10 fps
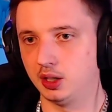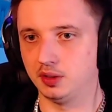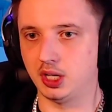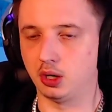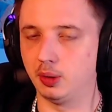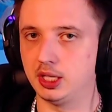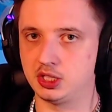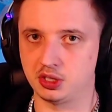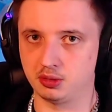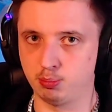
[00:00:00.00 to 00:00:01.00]
they already
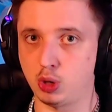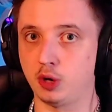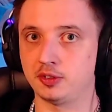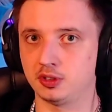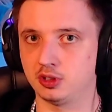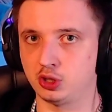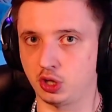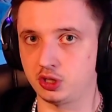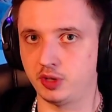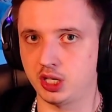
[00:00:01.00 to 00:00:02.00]
bought a
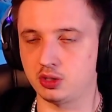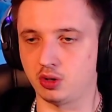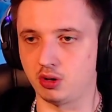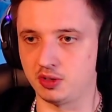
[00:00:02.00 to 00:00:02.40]
contract or